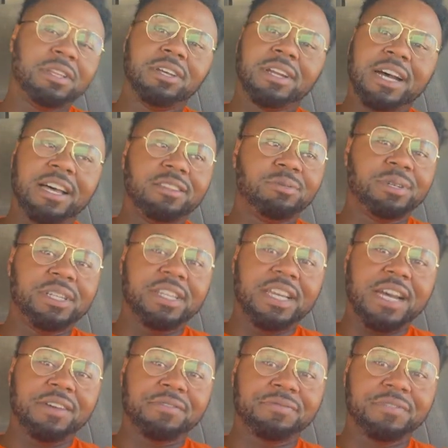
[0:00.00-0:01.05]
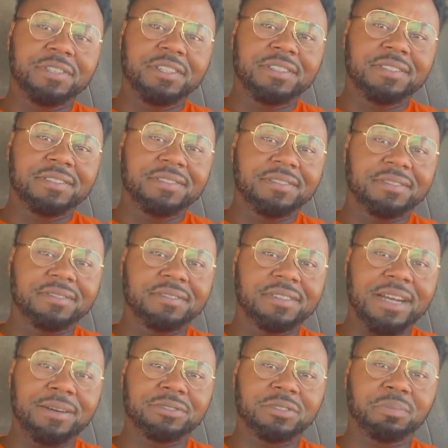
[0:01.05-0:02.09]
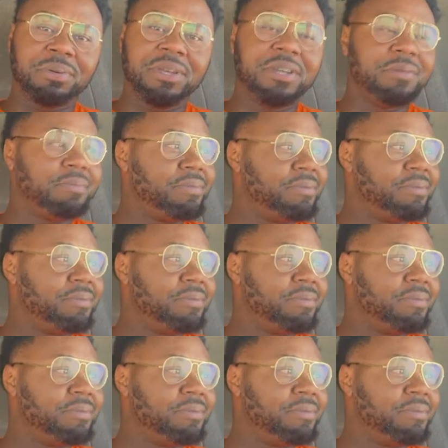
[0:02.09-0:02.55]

Halloween outfit. I was a pimp